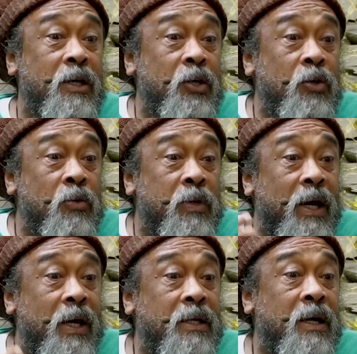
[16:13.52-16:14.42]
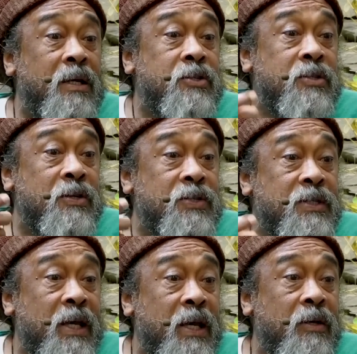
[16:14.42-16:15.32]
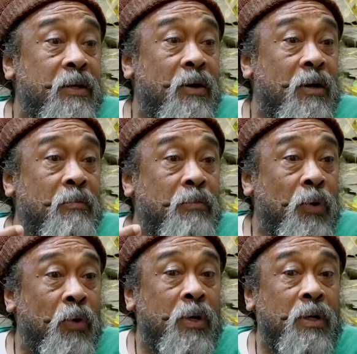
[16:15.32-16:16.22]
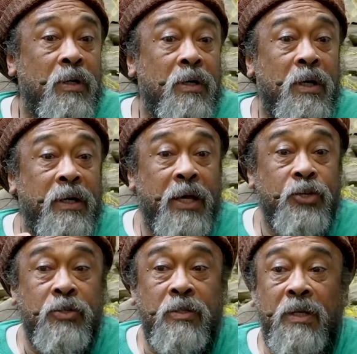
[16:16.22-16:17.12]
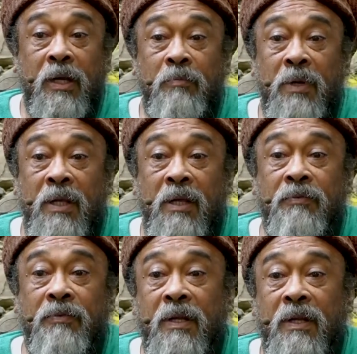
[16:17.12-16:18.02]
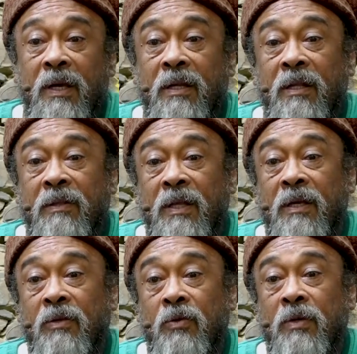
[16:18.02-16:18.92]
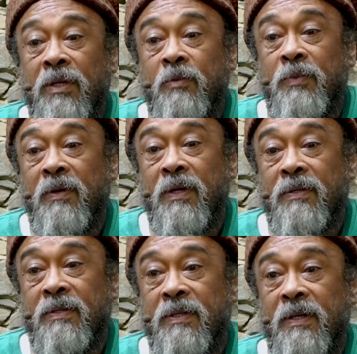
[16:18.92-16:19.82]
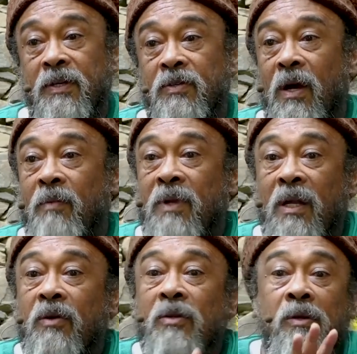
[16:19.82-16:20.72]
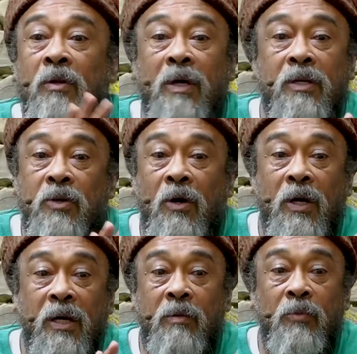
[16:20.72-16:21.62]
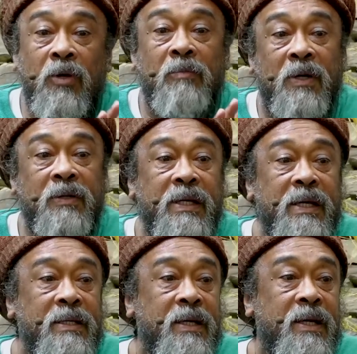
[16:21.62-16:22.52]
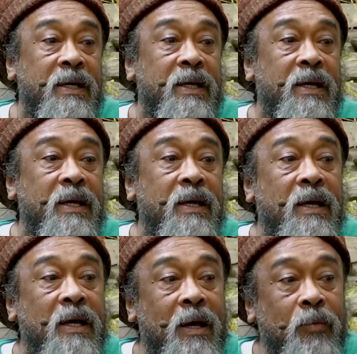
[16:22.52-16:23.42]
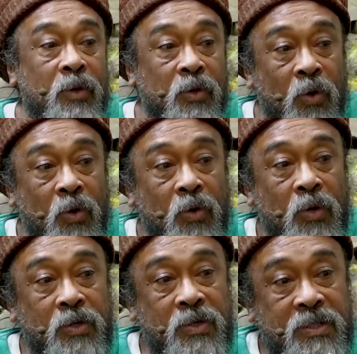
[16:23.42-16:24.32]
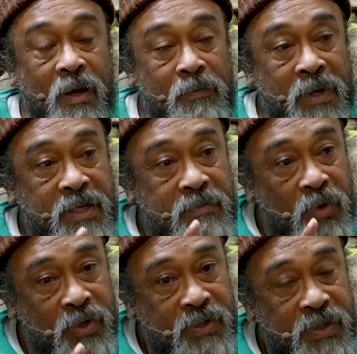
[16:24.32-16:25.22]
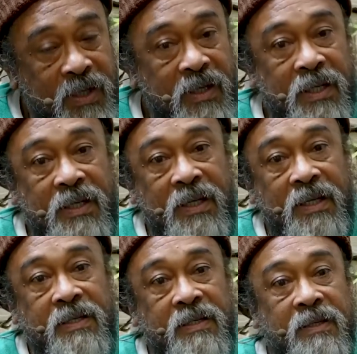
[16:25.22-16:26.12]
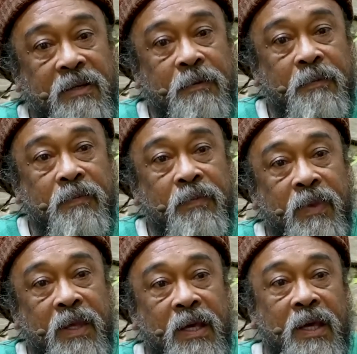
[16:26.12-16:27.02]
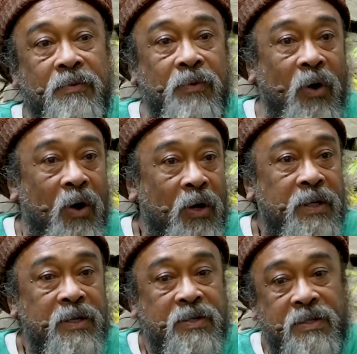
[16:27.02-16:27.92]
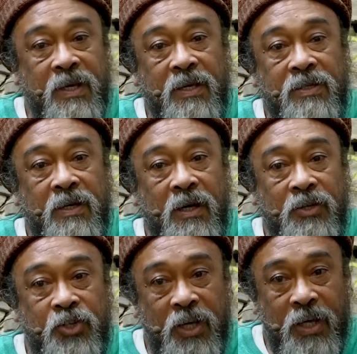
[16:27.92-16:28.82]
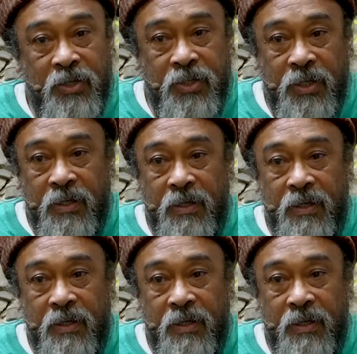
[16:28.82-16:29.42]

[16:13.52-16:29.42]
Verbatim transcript: you cannot sustain unbroken connection and belief in anything you experience. So I'm not going to look and talk anymore about that. I'm going to go to some place more subtle than that. If all these things are changing,